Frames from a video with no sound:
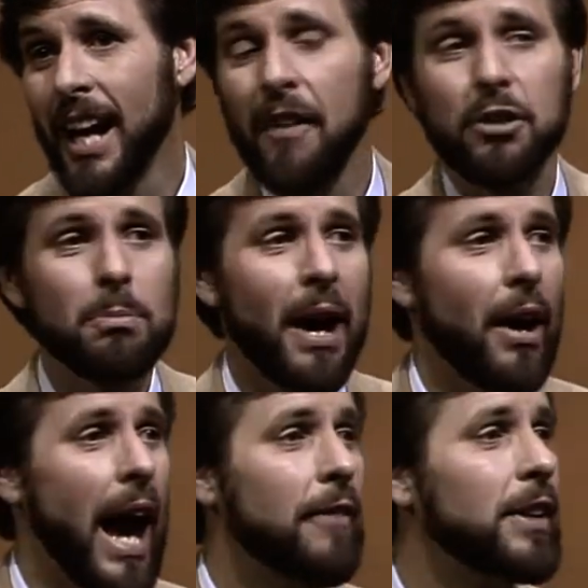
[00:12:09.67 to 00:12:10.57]
After about a
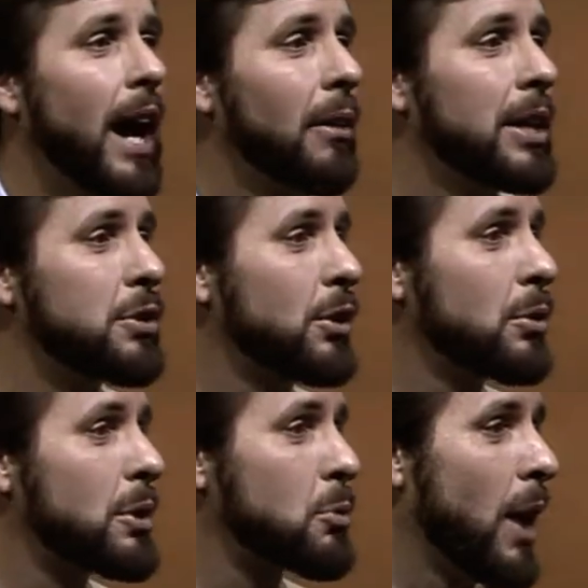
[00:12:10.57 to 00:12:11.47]
half an hour, he turned
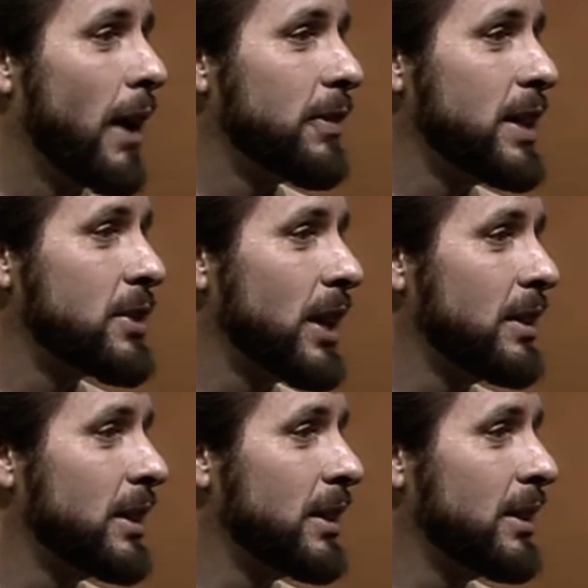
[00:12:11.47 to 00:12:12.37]
to his wife and he said,
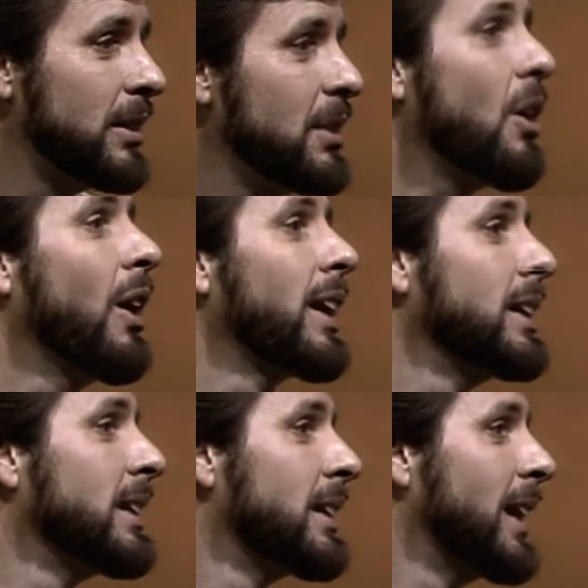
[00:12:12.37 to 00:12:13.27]
You know,
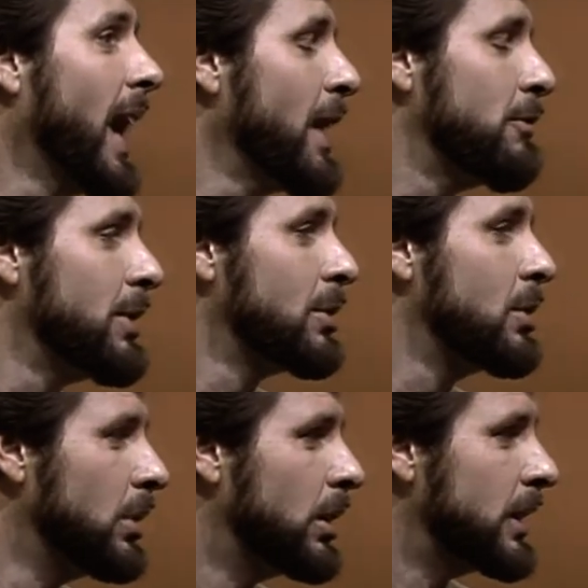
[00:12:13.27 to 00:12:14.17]
honey, I feel
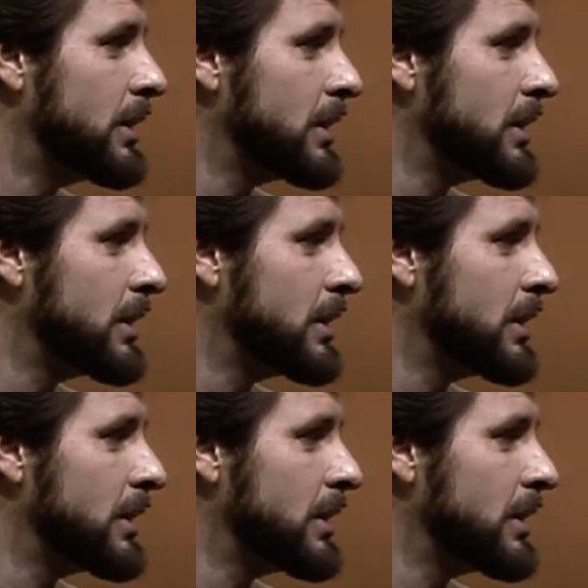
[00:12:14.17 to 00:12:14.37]
good.